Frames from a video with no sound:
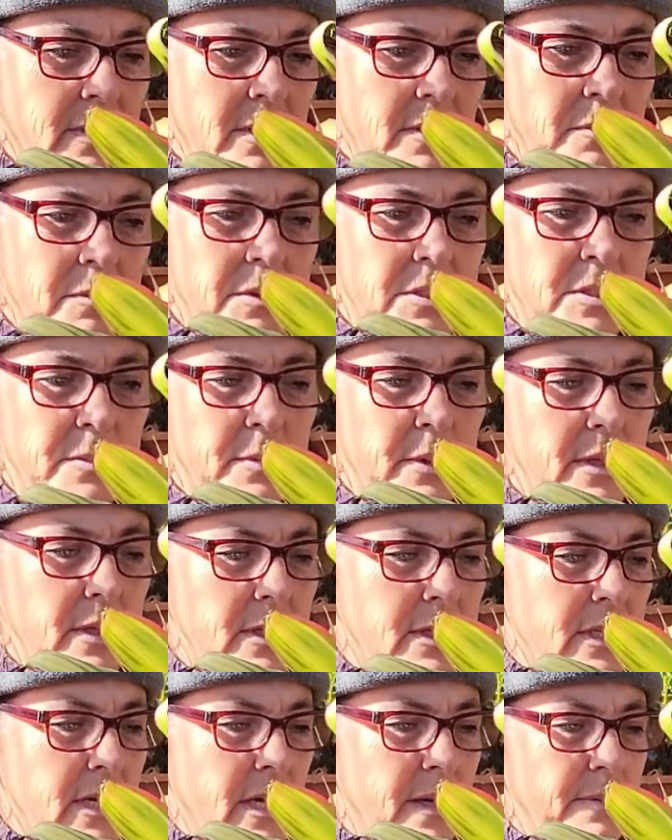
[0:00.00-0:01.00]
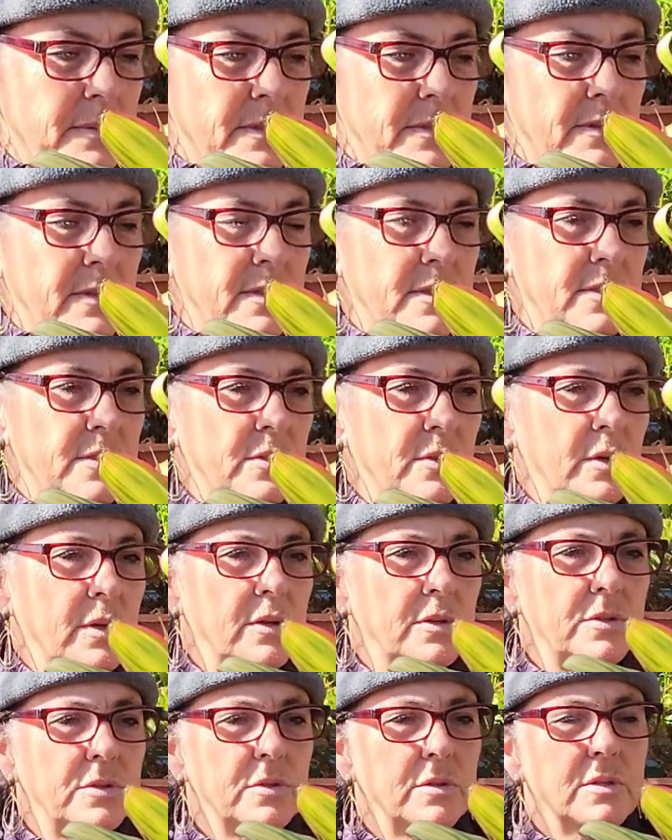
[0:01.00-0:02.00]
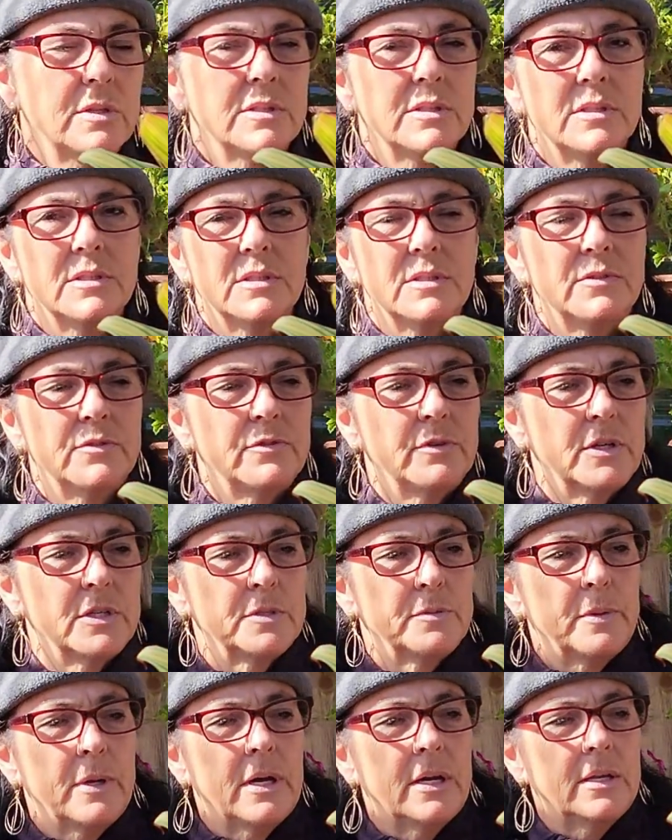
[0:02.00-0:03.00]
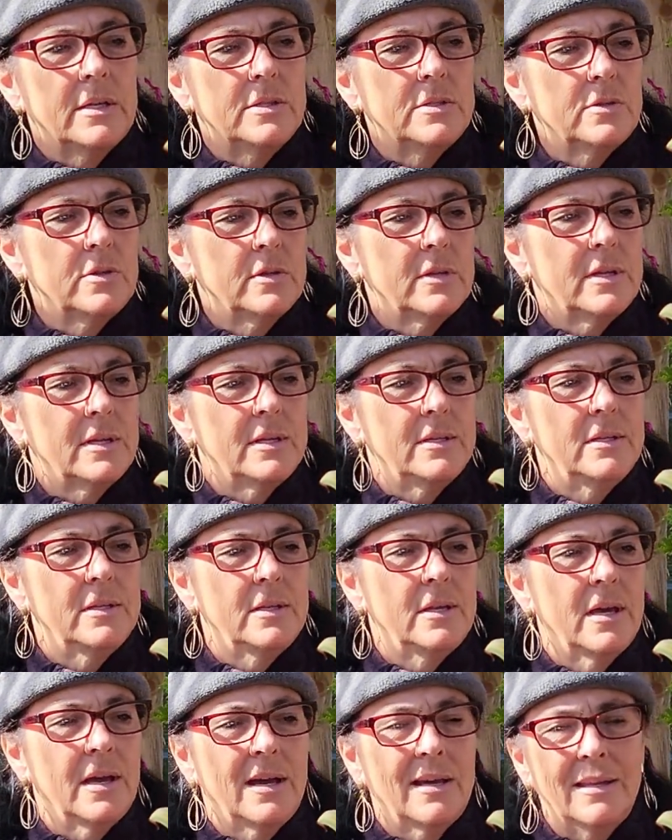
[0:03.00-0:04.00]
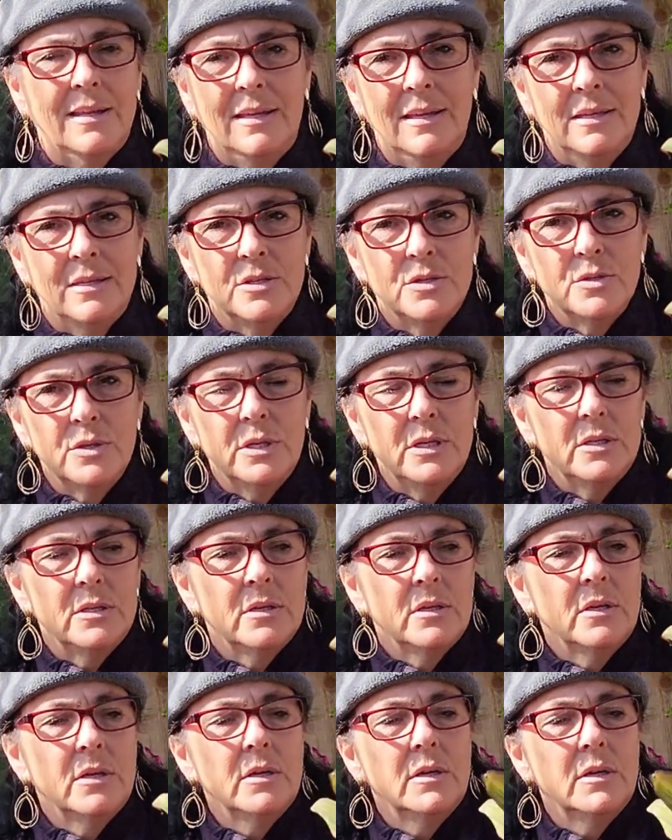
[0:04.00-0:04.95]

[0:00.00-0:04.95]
I'm going to spray the tops of the soil too, because this is fresh potting soil that I did not heat treat.